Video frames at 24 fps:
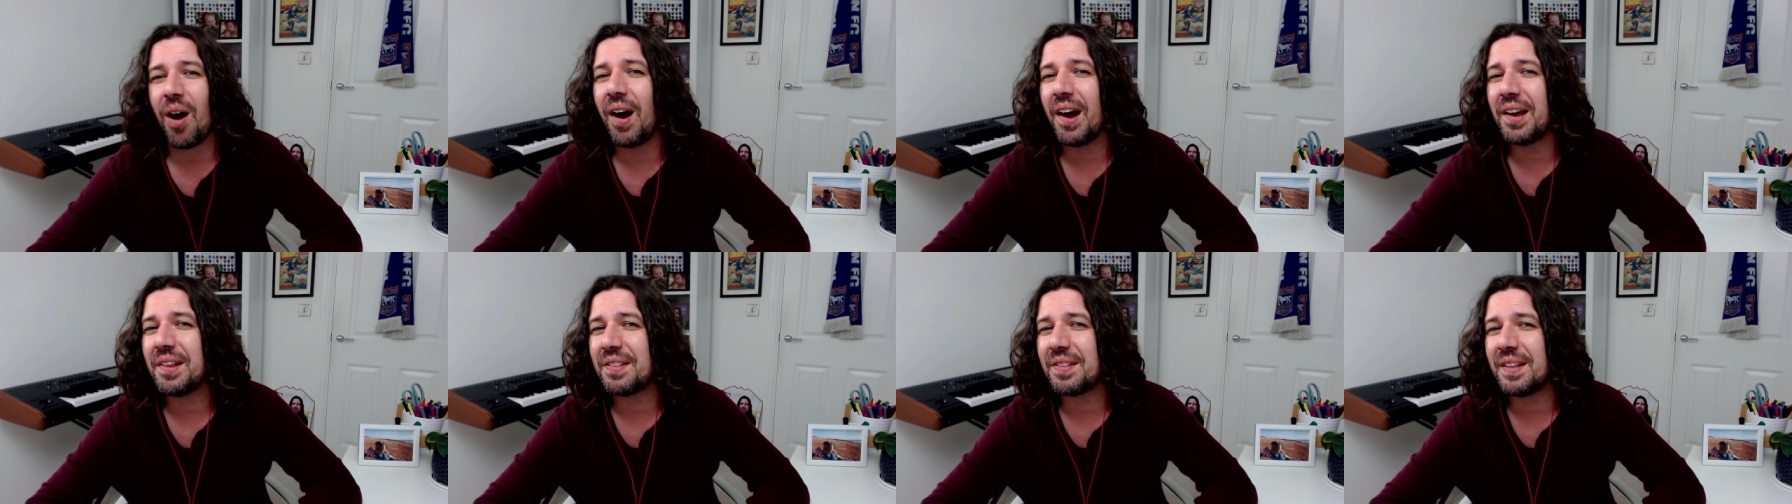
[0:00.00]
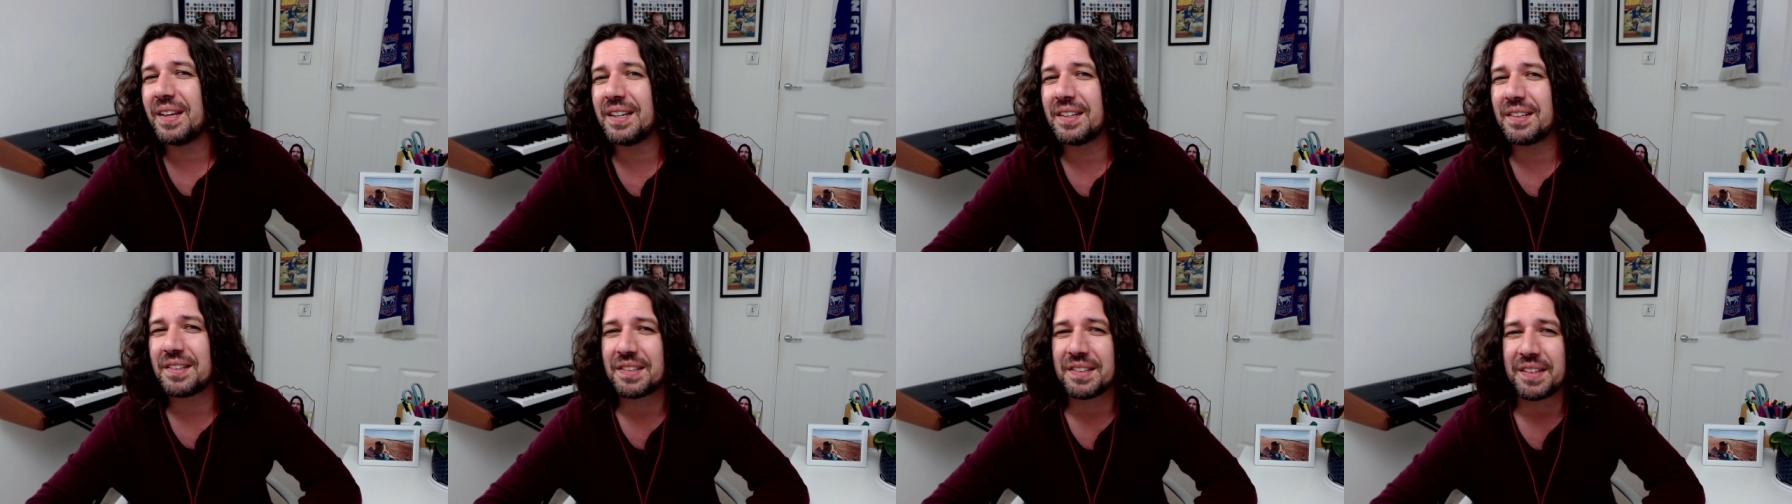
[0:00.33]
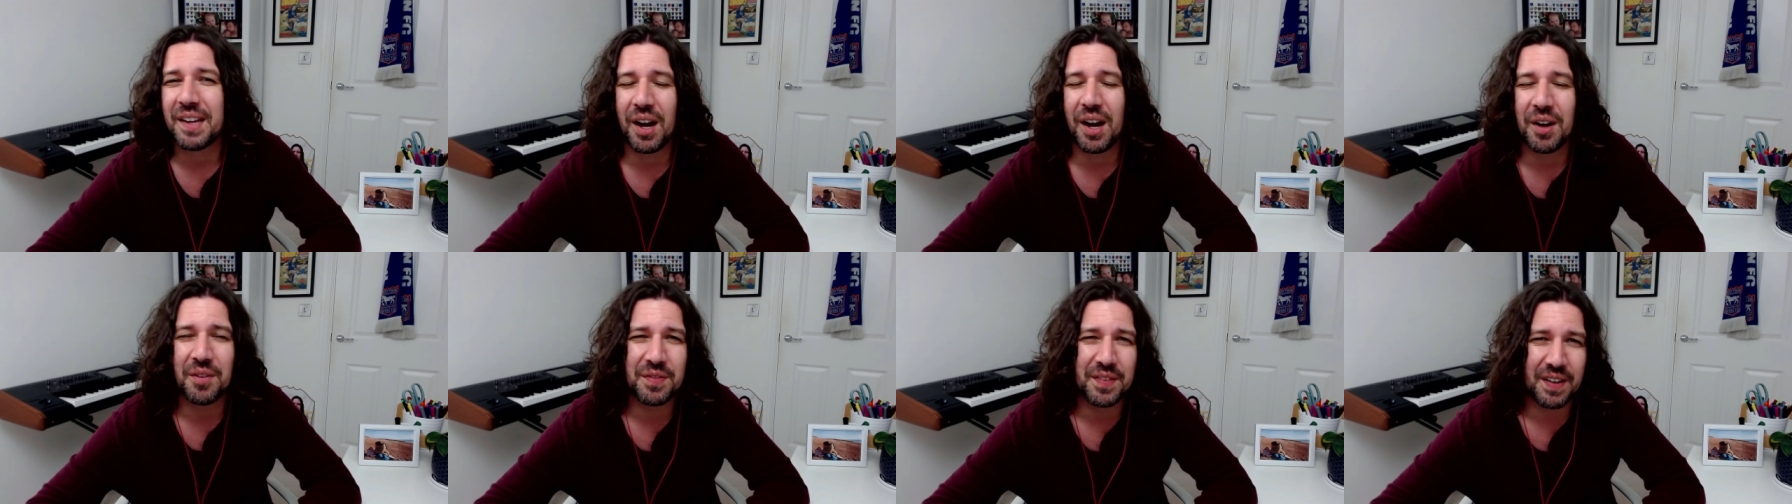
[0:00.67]
I think
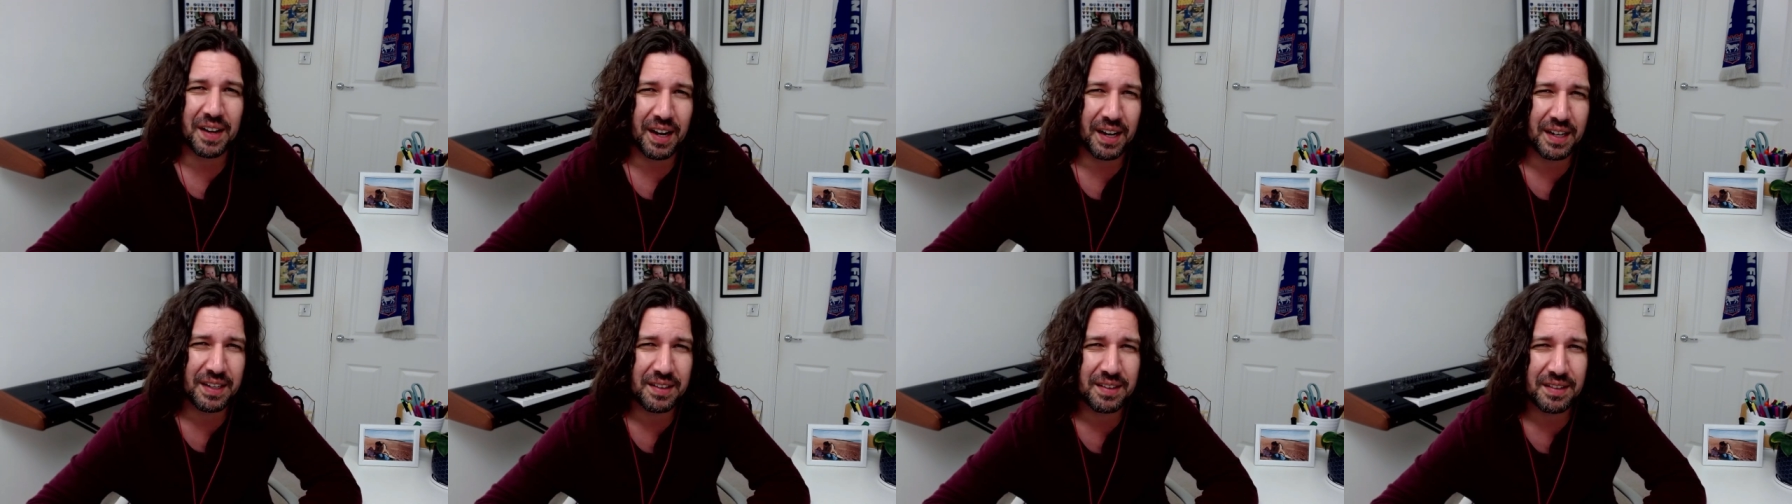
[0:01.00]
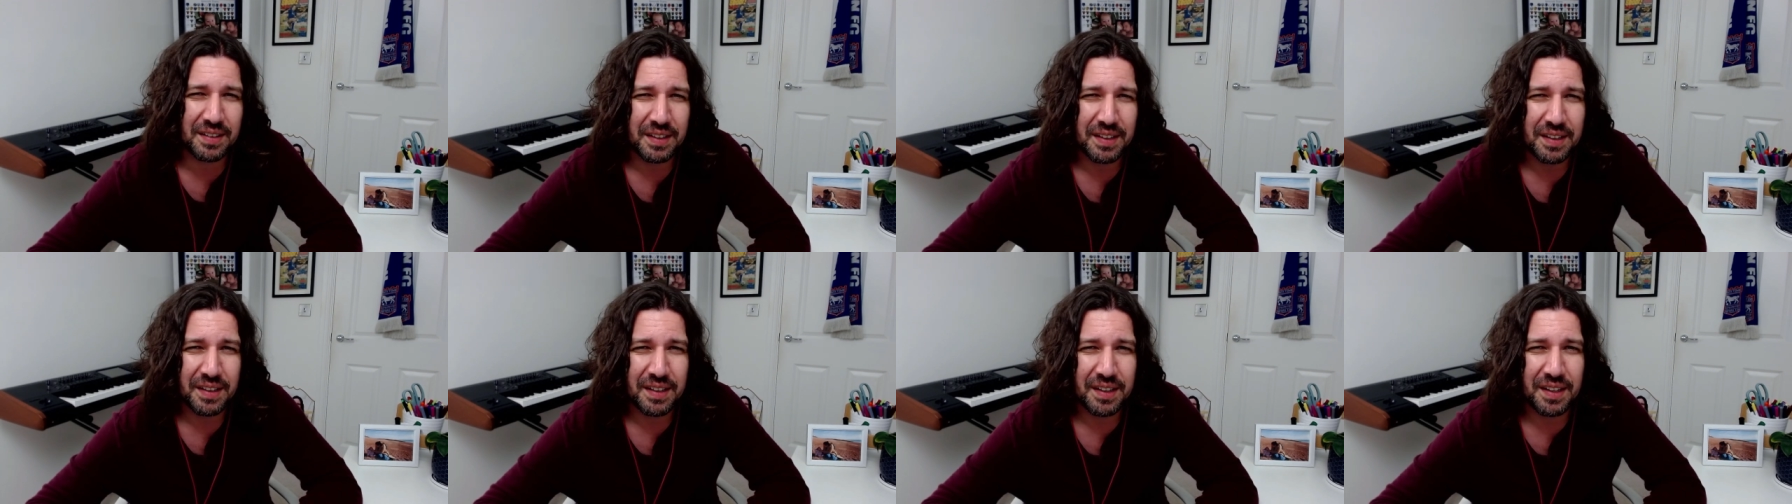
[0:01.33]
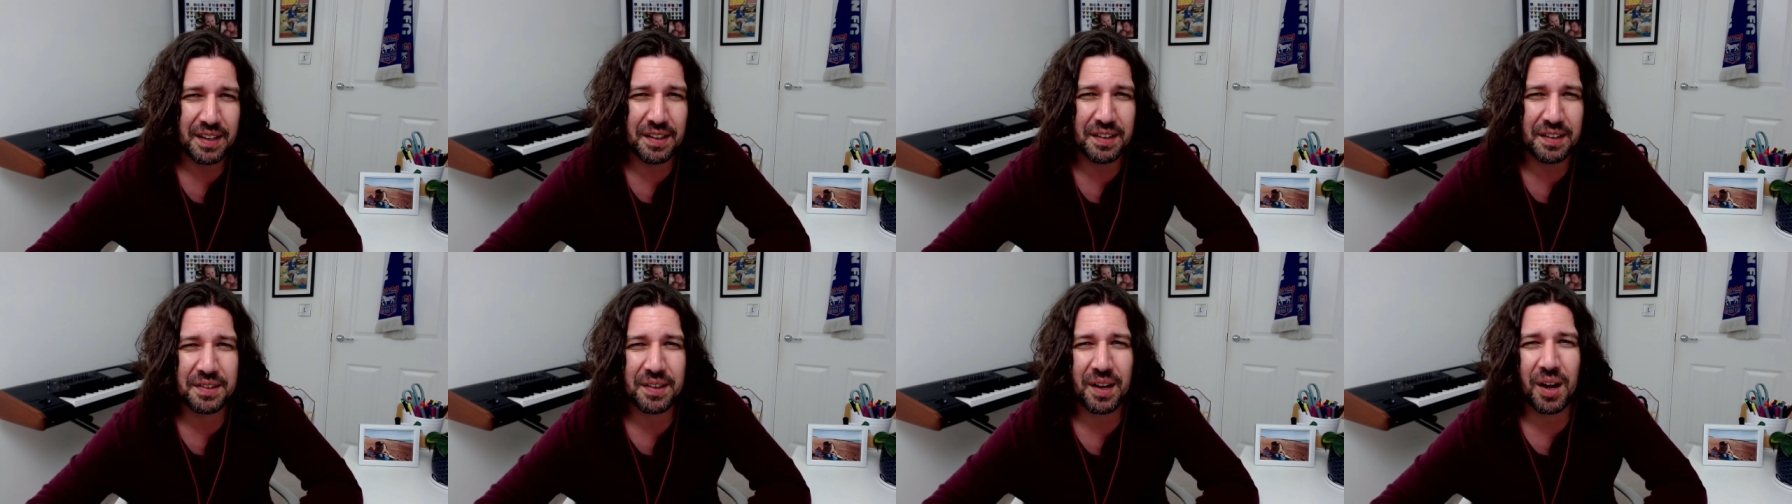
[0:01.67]
Southgate
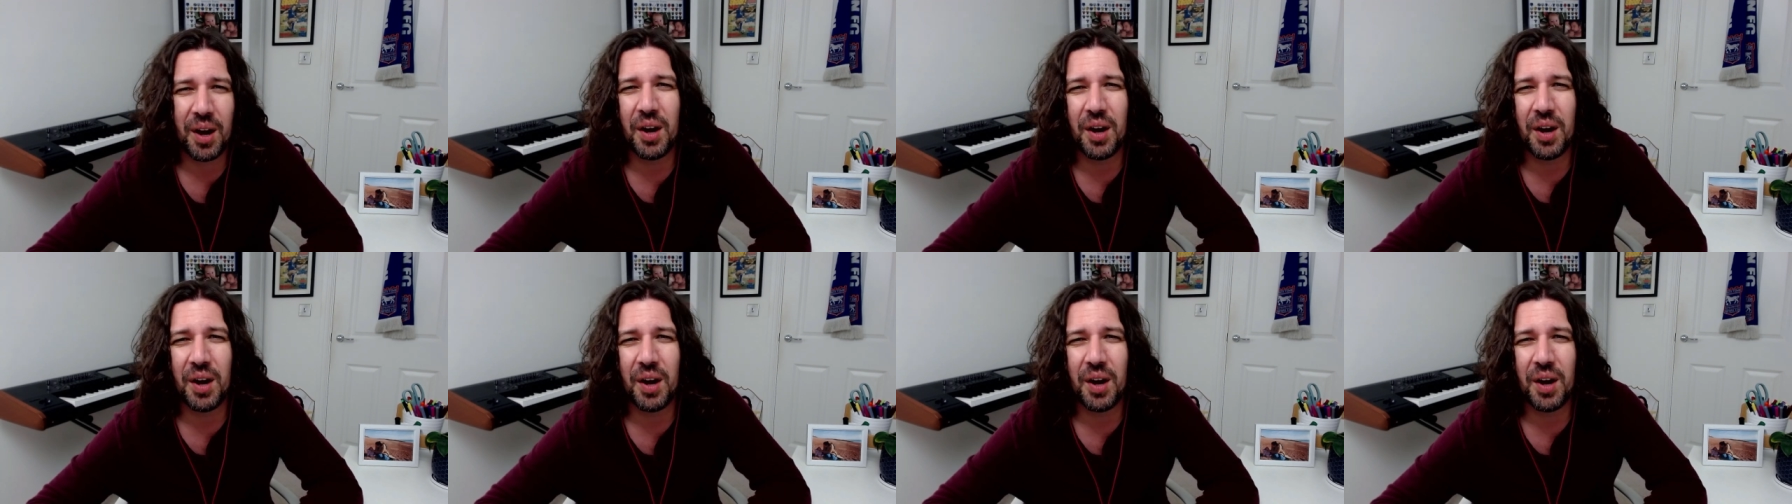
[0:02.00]
has